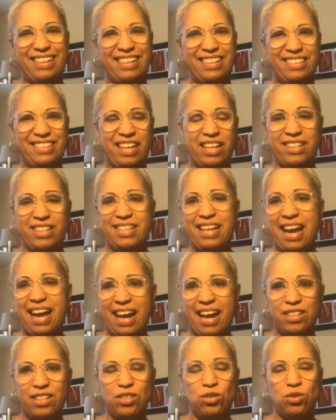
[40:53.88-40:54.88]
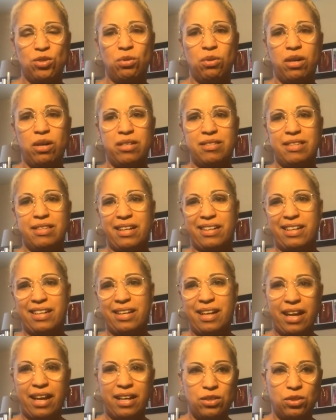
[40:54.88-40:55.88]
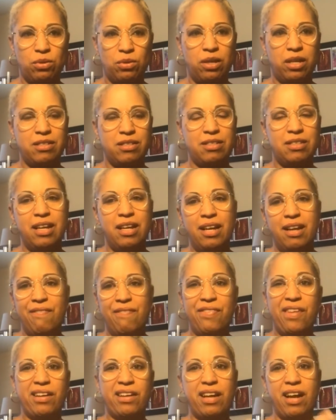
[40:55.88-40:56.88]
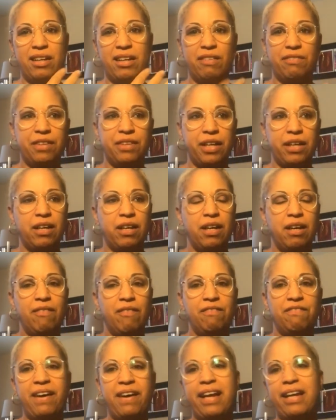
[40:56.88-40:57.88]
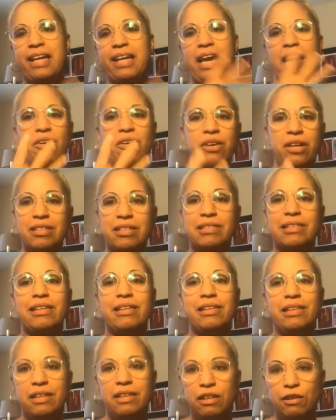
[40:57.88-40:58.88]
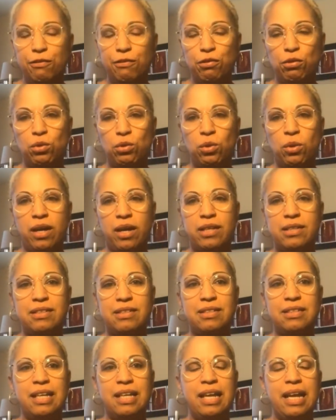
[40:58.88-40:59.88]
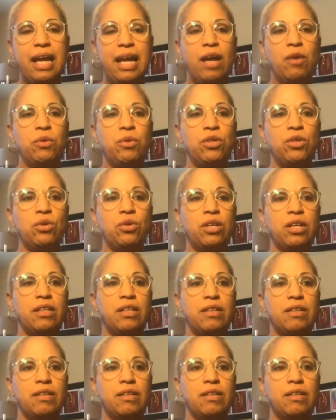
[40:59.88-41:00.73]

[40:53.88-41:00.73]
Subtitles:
that attach to us, that connect to us, that kind of like vicariously live through us. And when you can